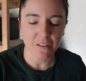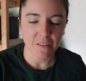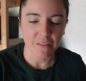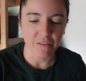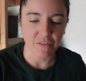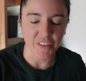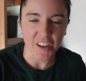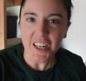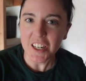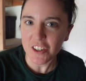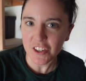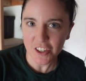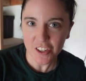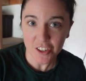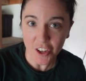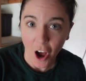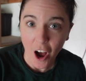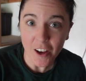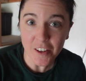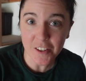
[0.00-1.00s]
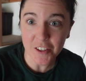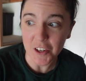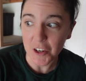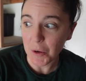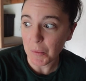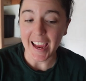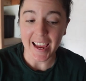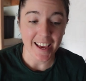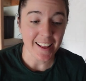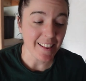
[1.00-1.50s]
finish this
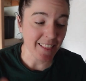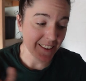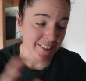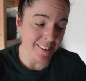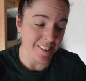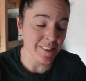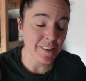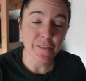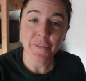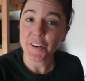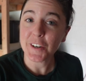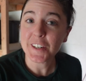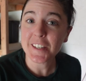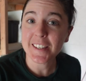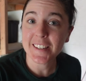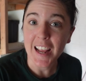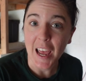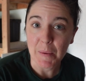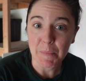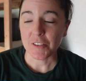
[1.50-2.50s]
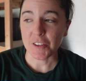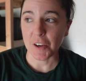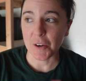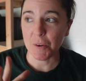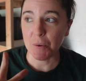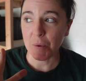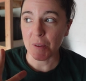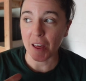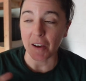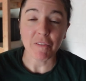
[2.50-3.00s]
costume, and this is the first step.
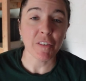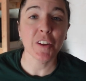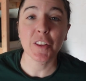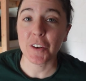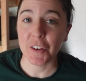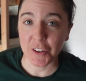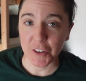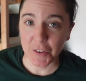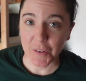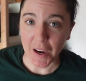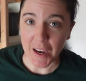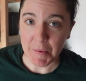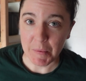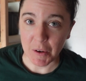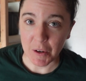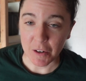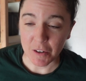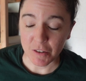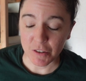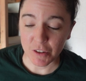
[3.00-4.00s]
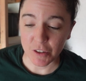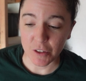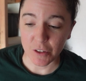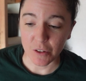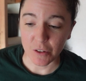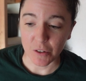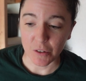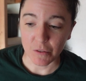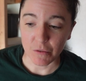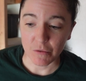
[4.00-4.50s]
So without further ado, I'm going
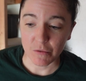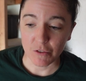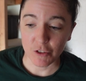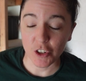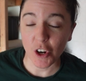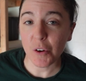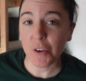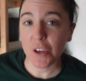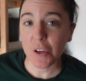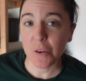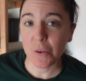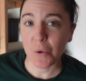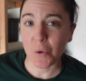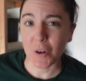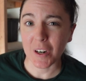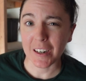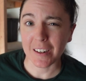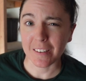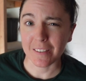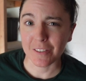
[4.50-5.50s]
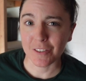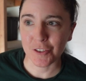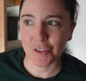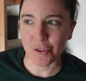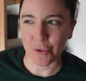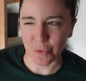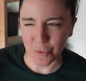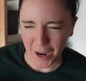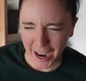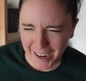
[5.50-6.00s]
to show you, or
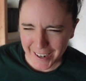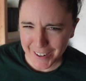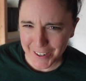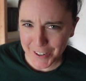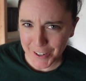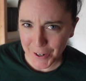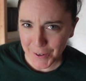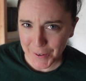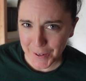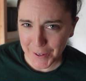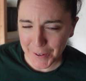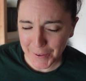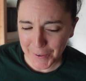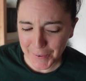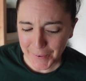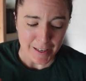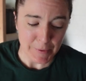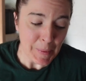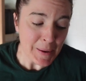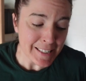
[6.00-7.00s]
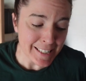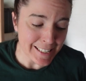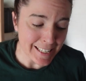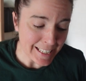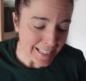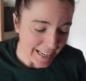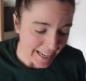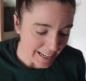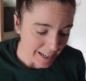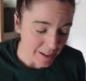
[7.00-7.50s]
try to show you as best as
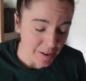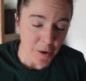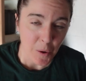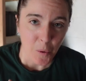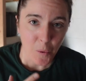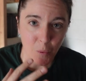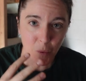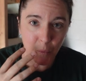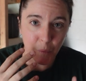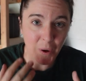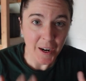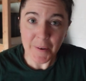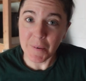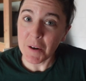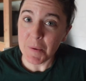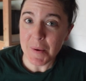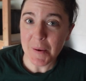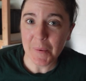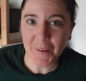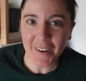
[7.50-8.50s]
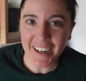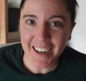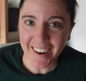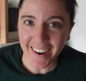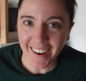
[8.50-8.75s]
I can, what I'm gonna be working